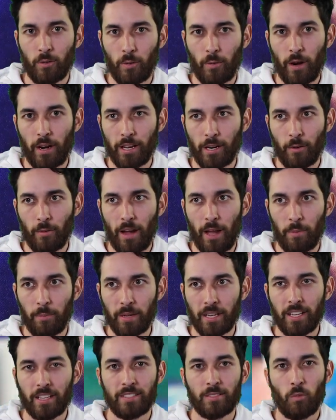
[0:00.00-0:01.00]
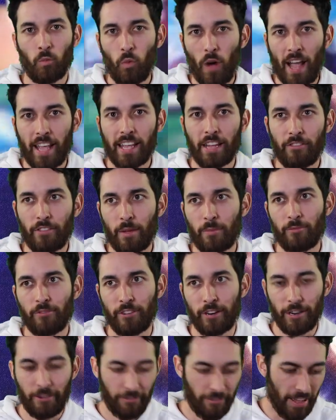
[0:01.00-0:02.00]
were running around, because why give them
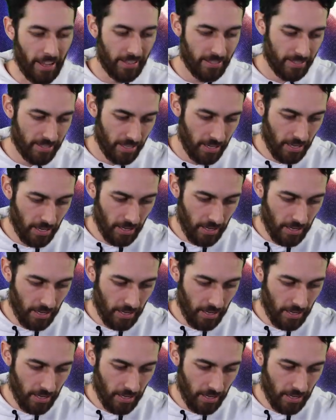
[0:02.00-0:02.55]
free effects?